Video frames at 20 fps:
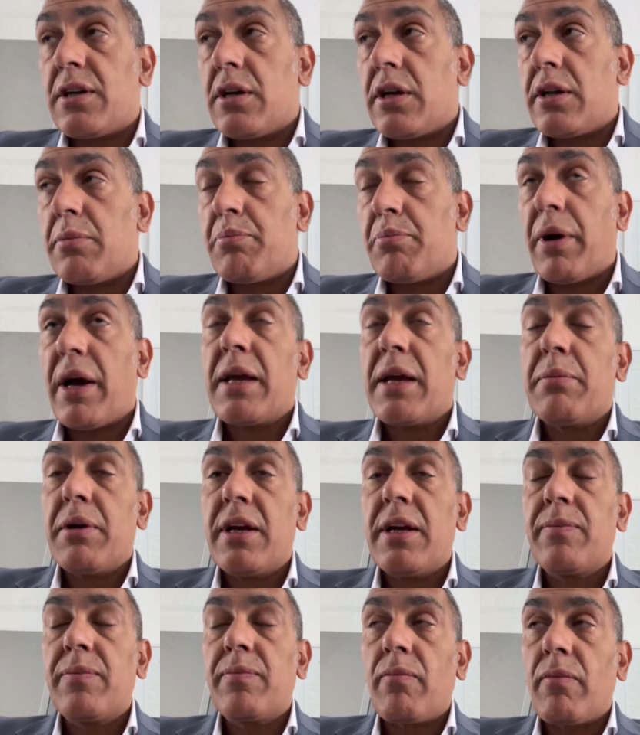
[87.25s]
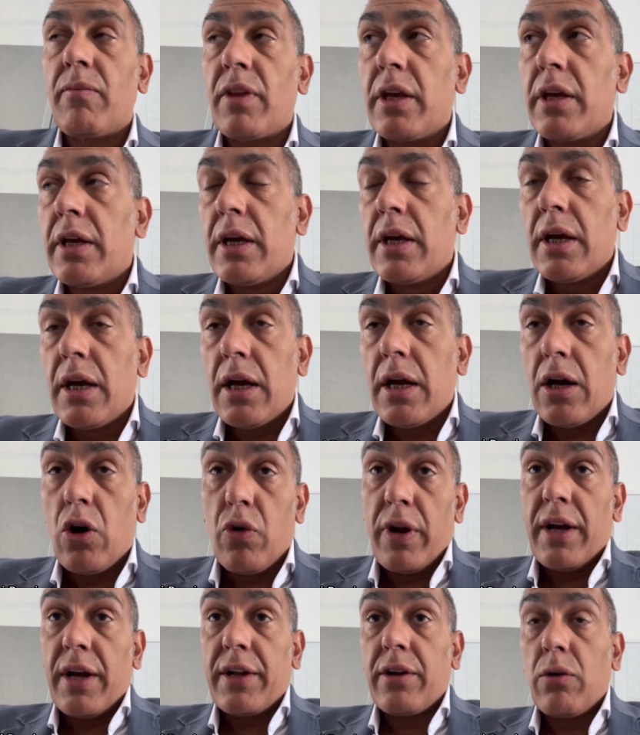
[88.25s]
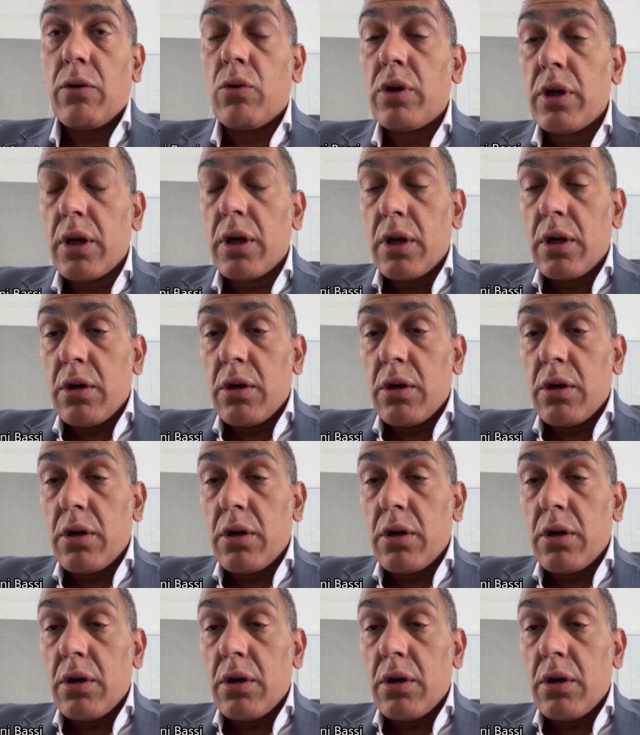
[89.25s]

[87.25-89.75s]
a baby or an adult,